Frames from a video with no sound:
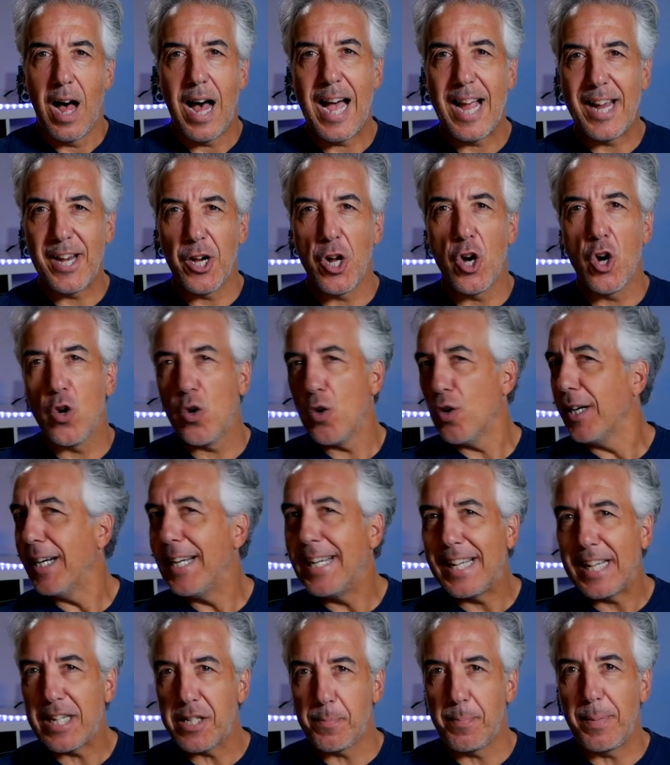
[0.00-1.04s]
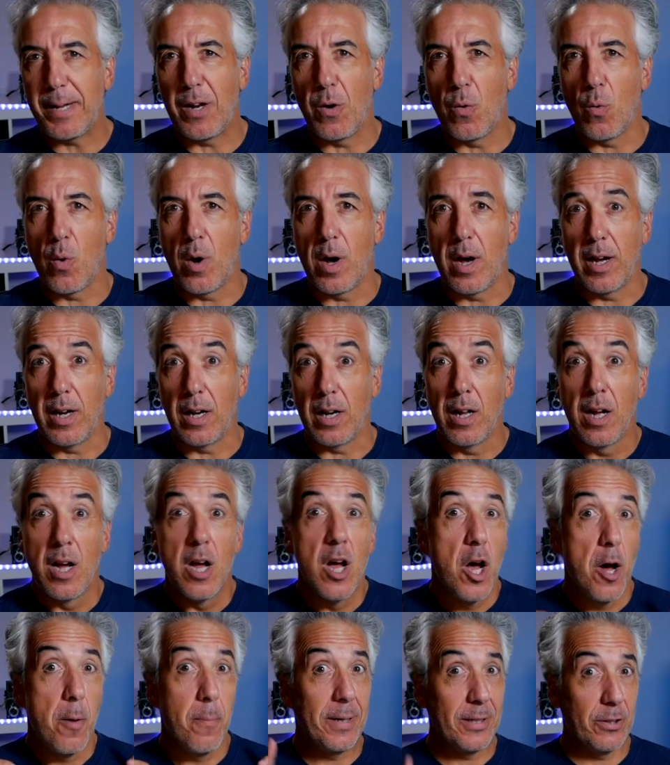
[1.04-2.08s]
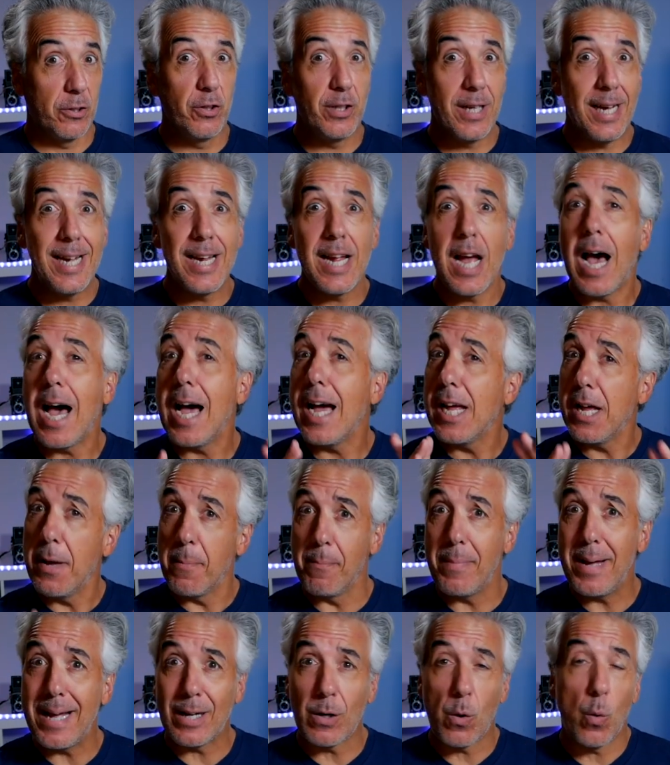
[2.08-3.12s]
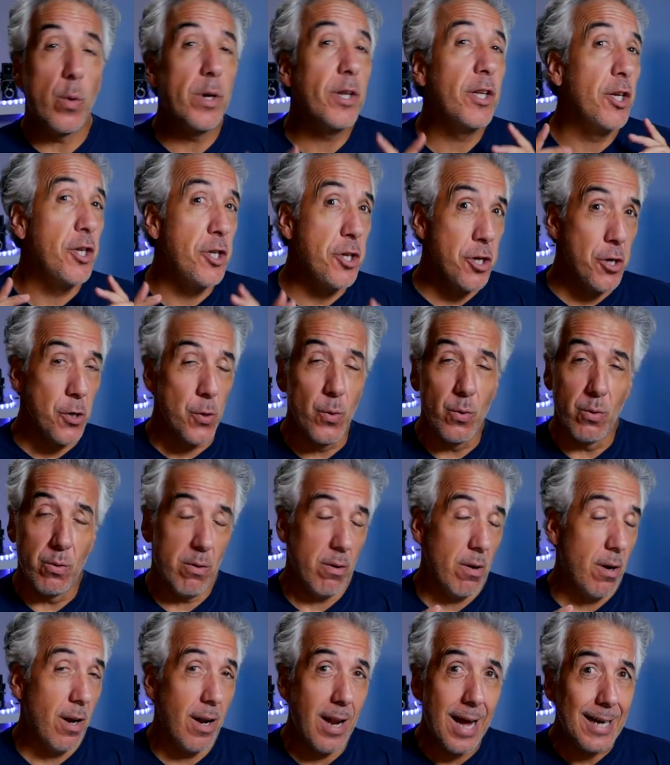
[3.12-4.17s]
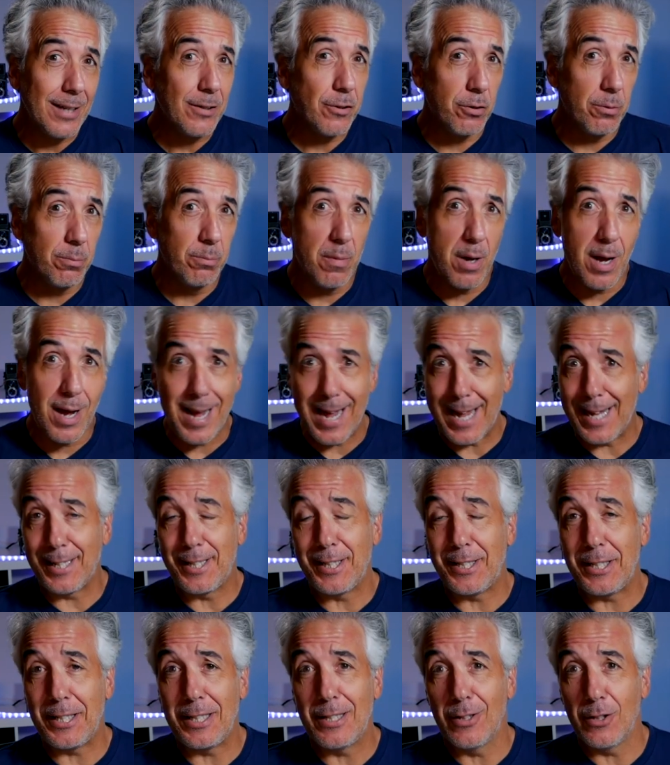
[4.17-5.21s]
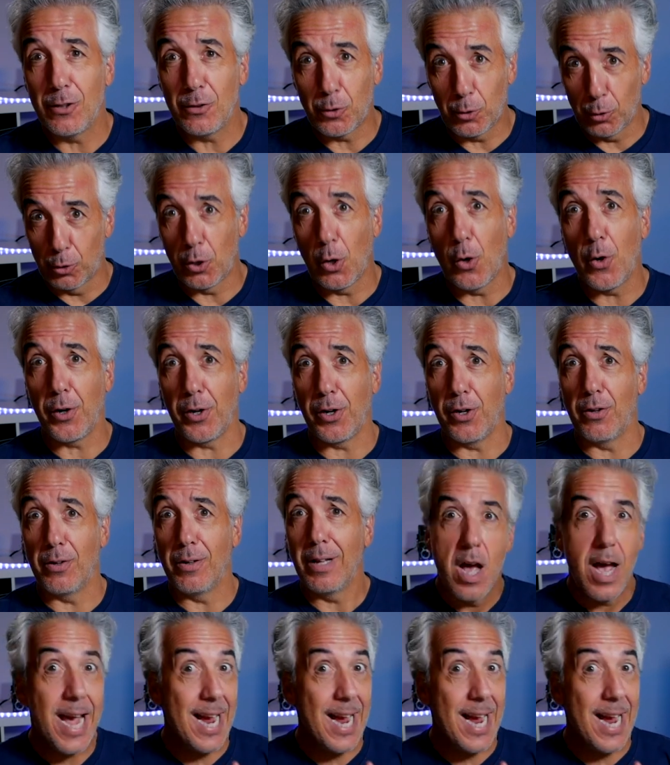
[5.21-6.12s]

I know it has been a while, but today I am back with a new Lightroom editing tutorial.